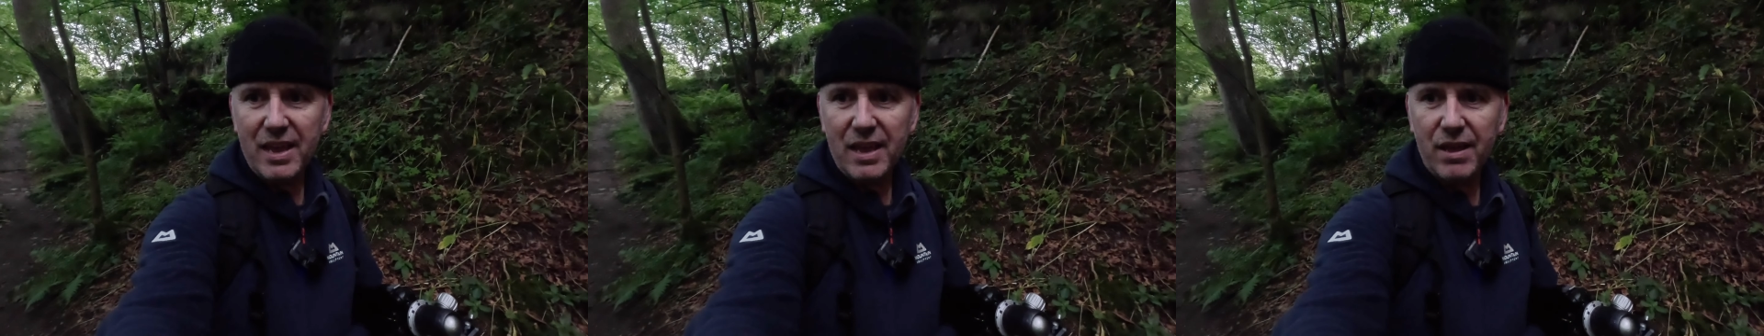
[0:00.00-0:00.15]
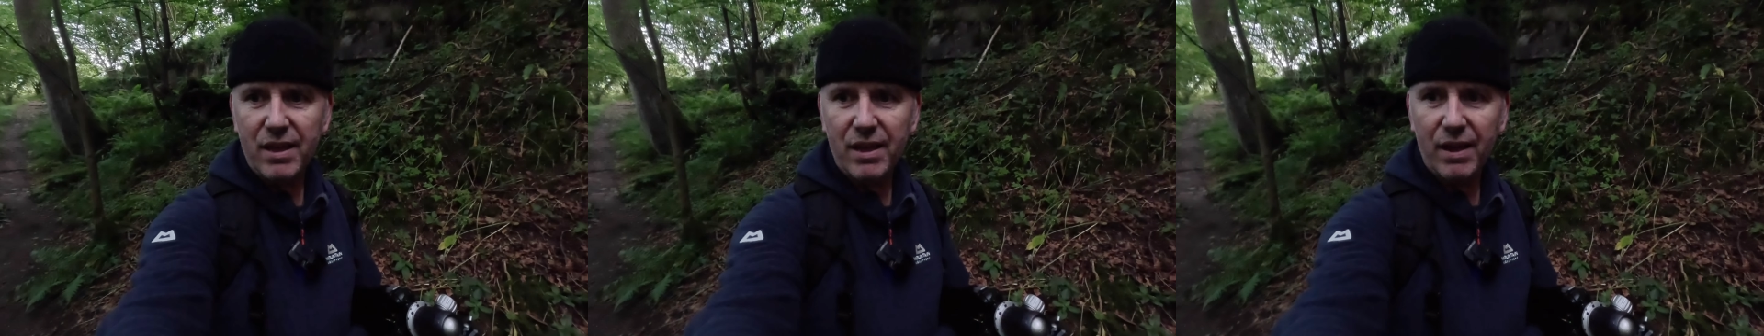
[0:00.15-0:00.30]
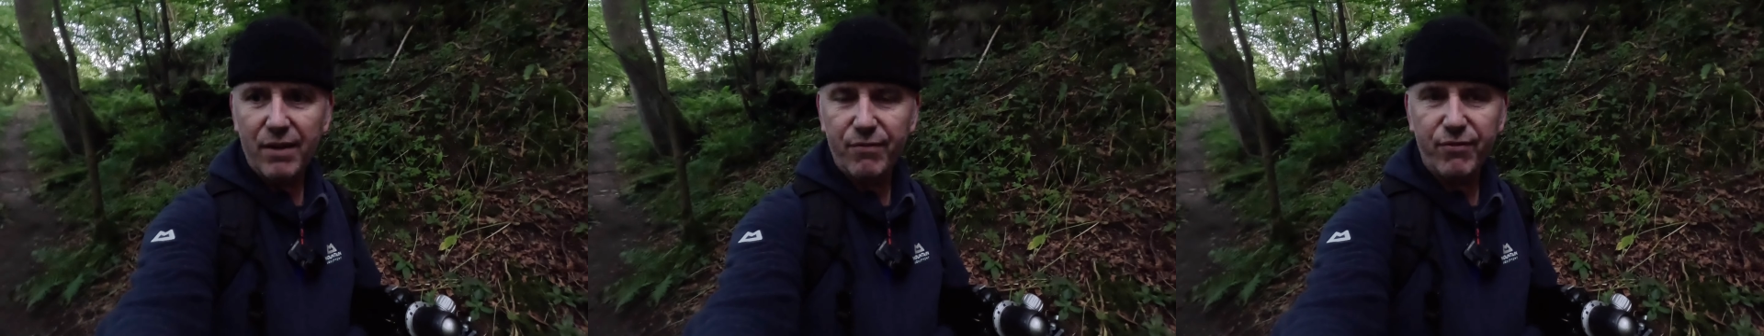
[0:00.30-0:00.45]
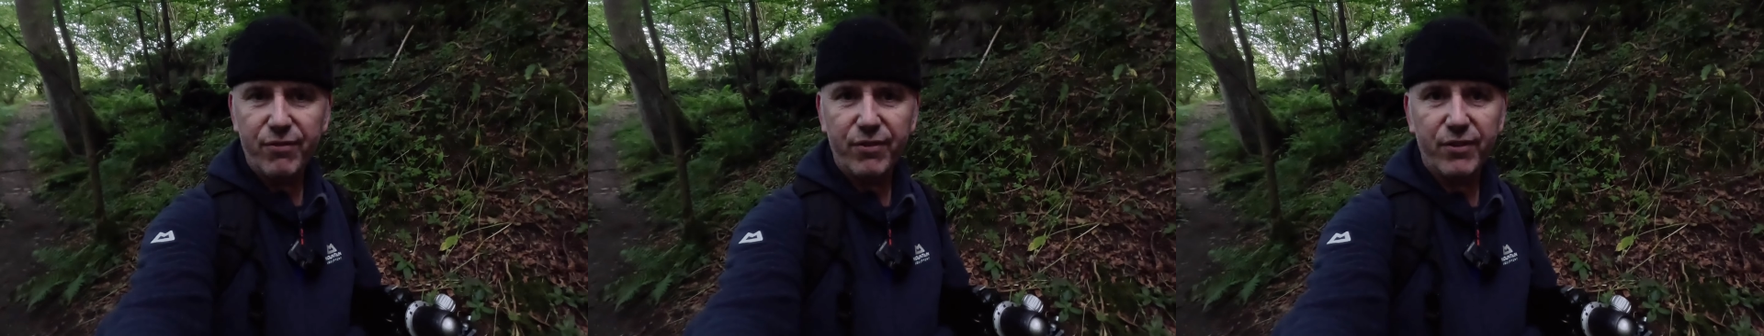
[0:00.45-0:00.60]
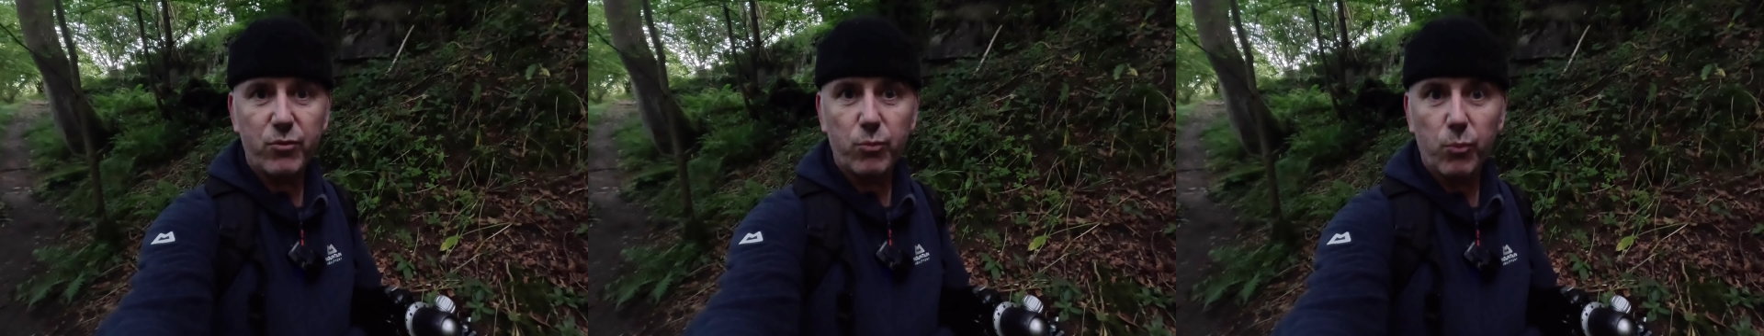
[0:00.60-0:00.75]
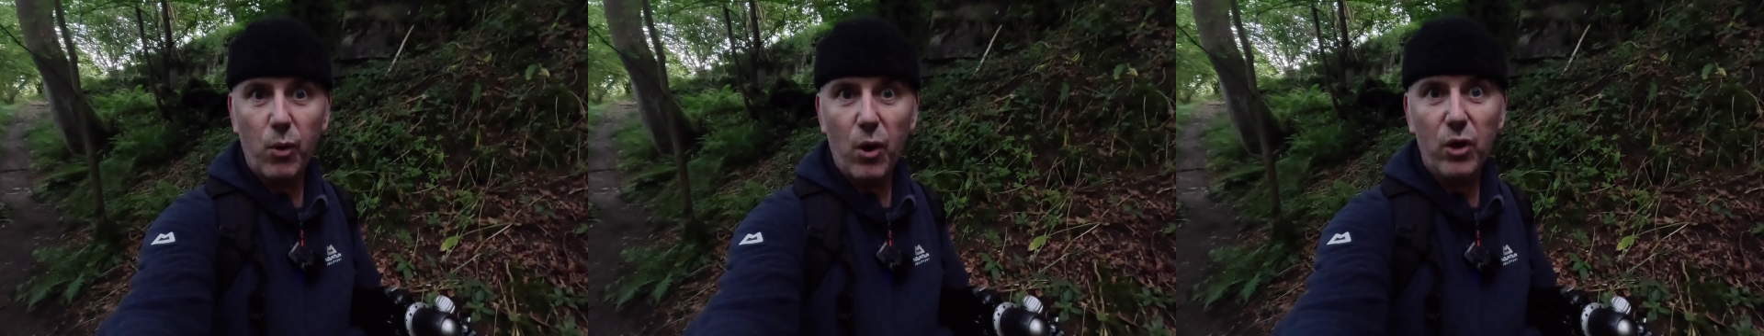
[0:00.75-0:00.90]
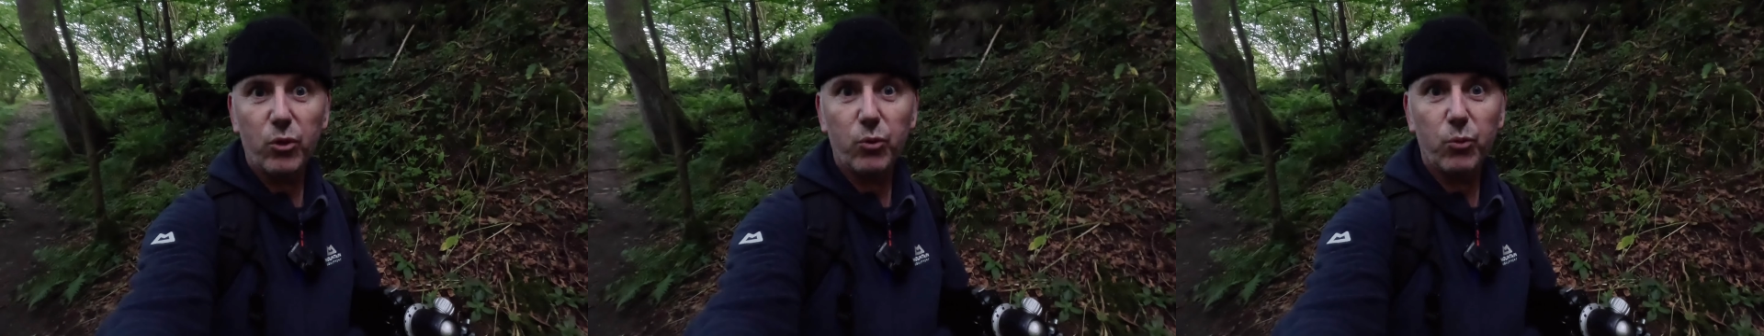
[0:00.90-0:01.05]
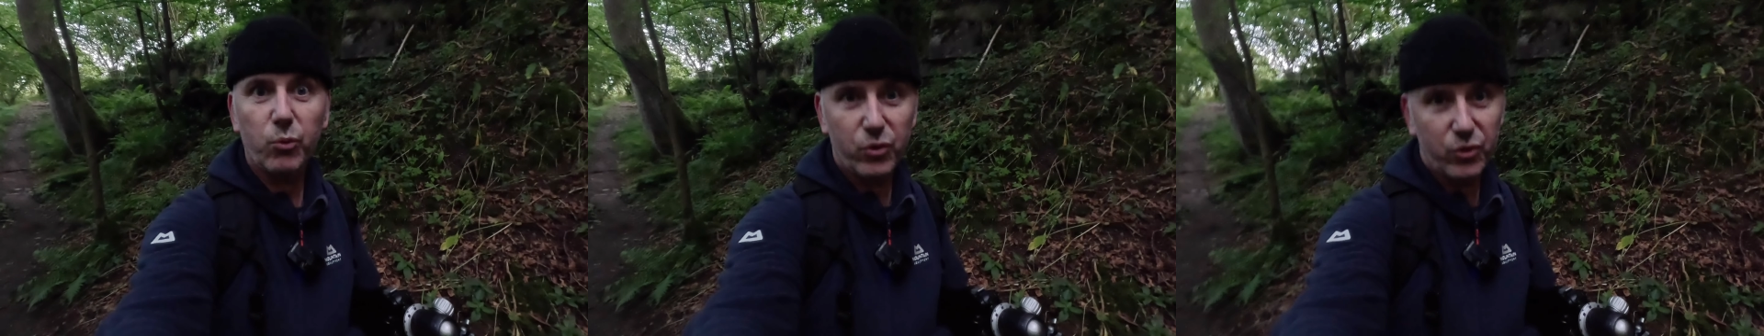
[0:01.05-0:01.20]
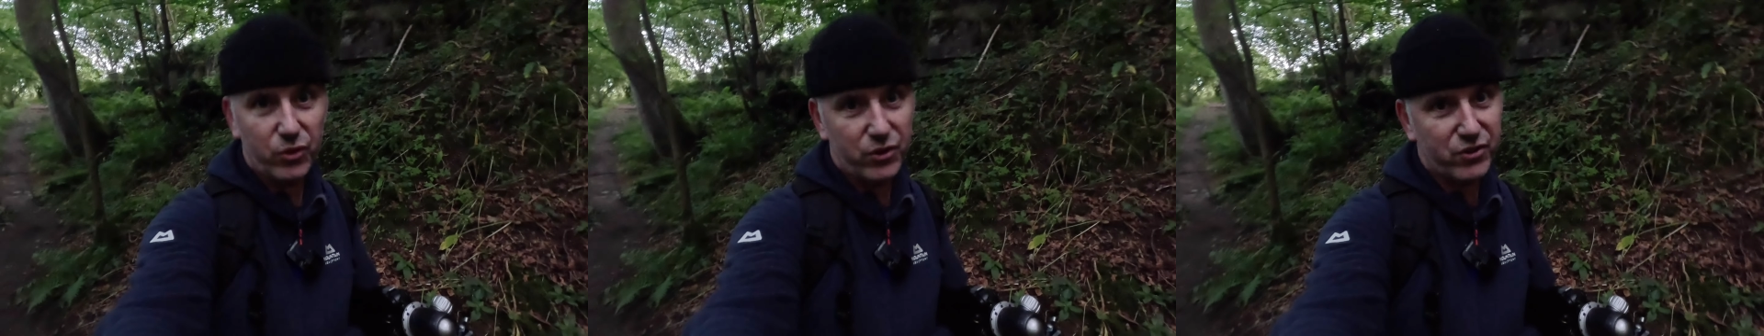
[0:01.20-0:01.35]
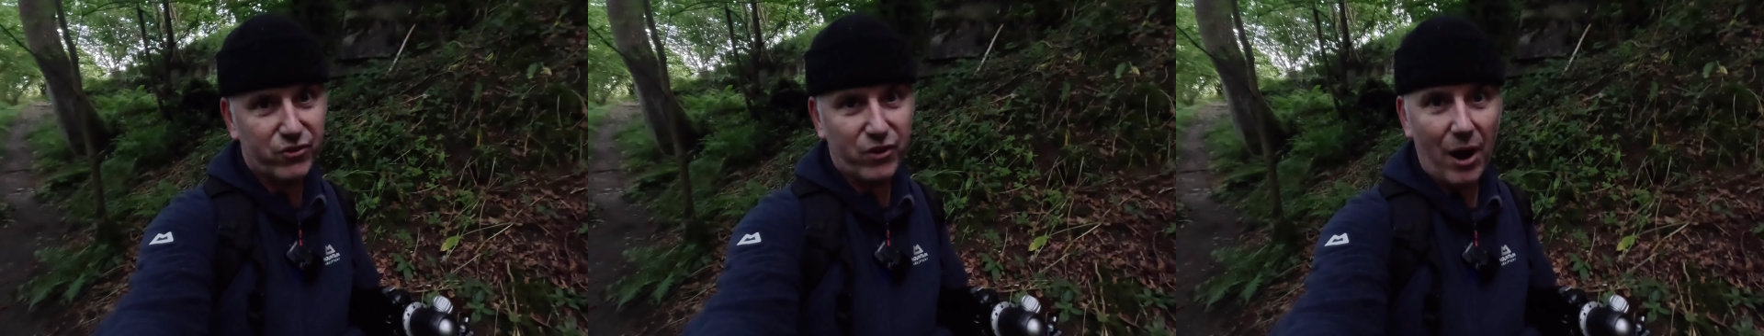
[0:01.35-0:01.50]
if it's worth
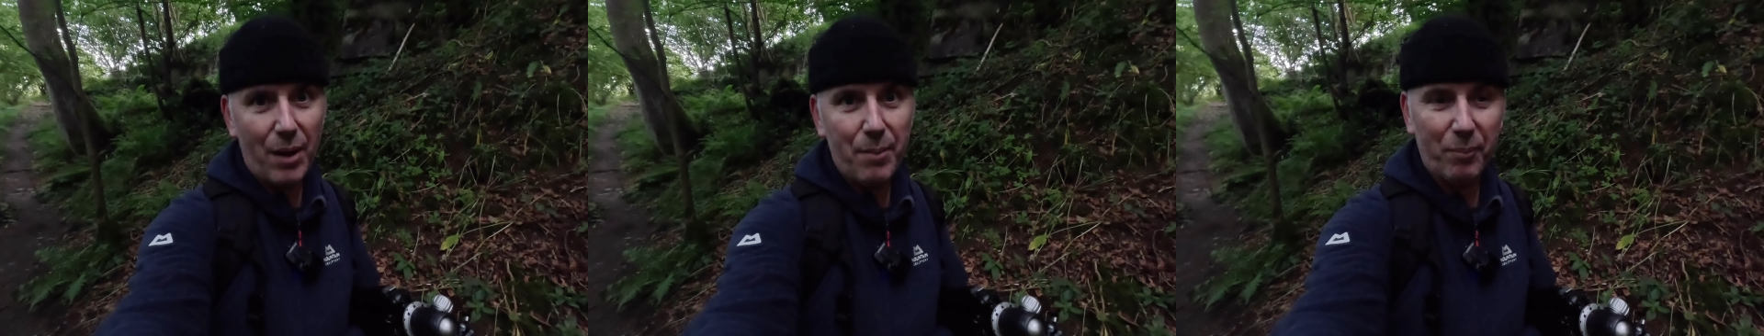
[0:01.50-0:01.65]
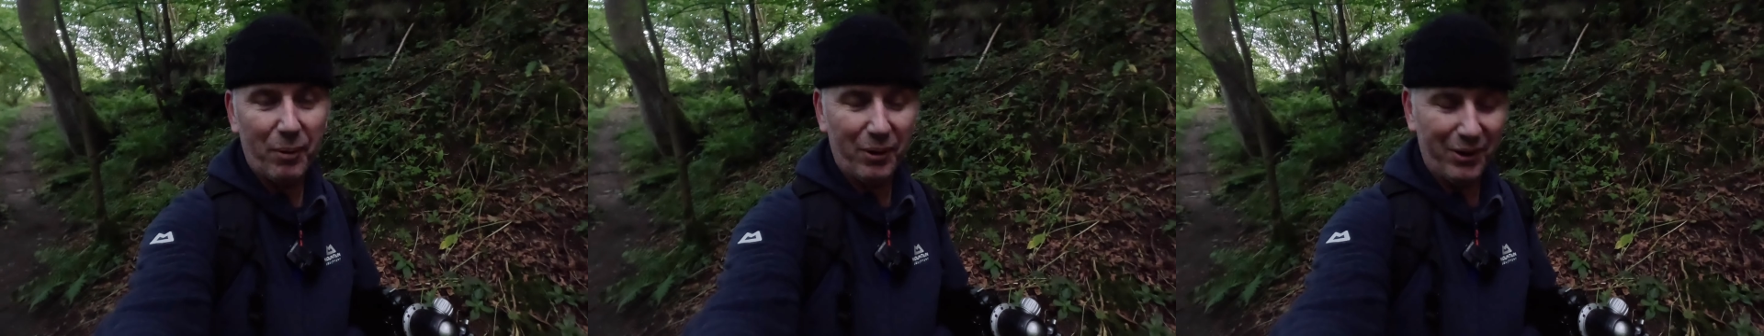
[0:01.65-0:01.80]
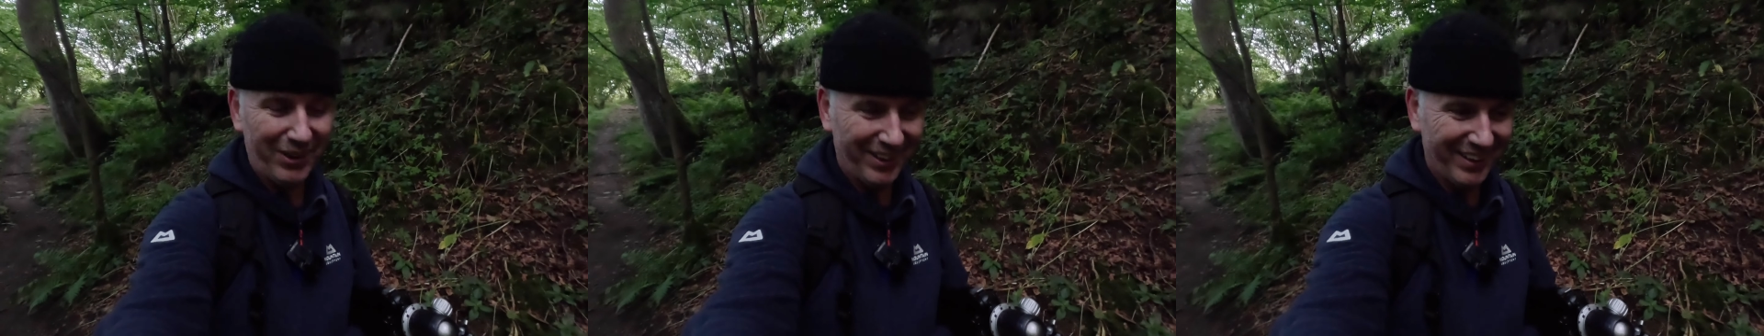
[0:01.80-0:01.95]
the scramble.